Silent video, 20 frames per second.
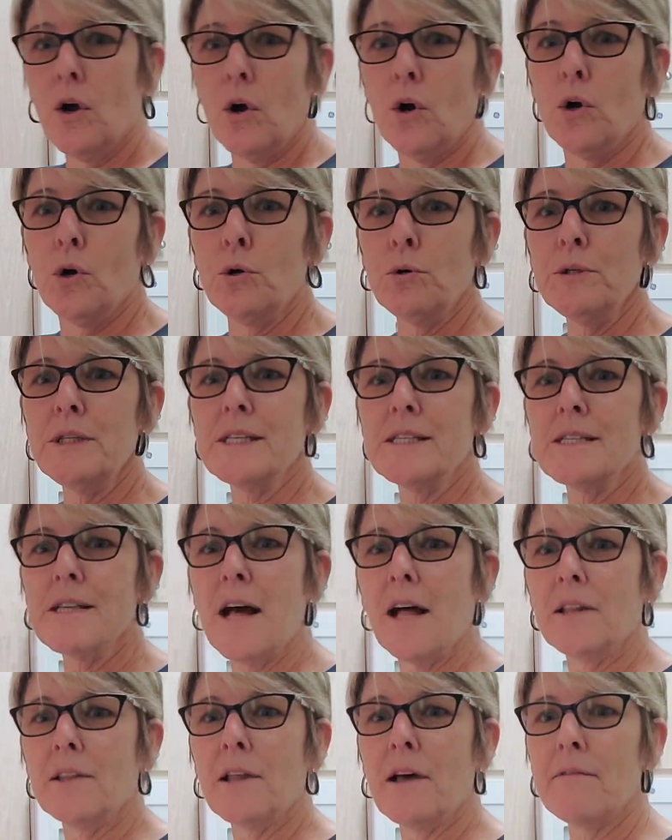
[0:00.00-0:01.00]
Who does
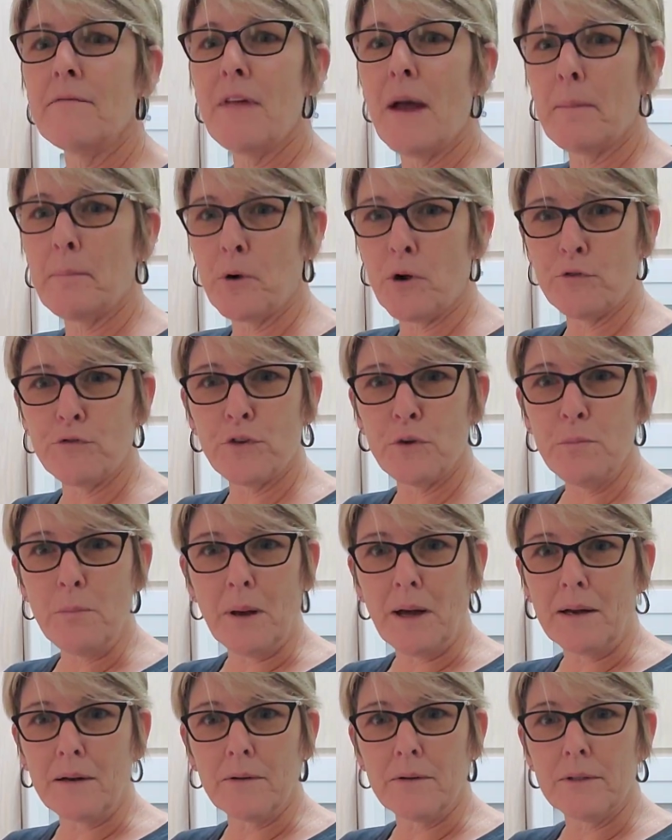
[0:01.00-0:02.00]
not love that perfume
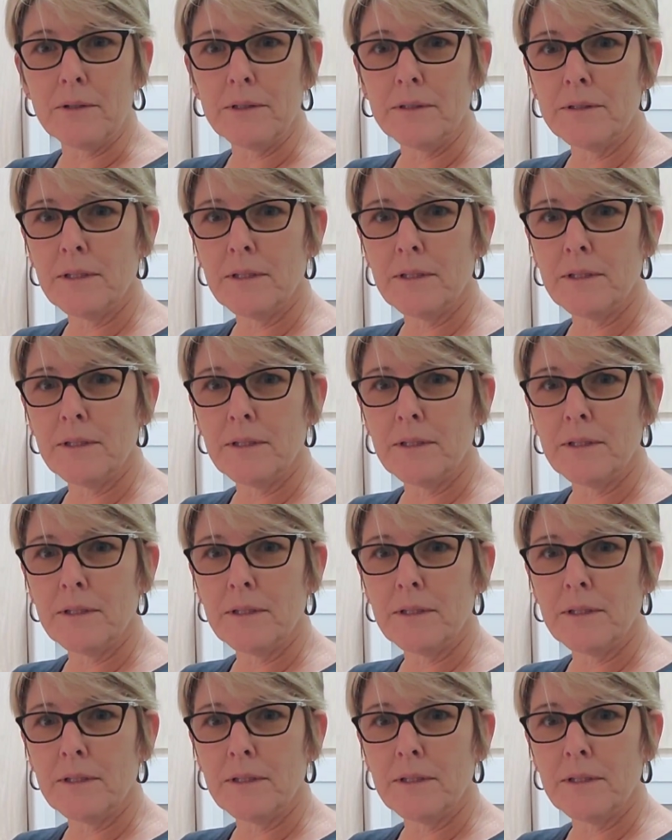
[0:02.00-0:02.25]
bottle?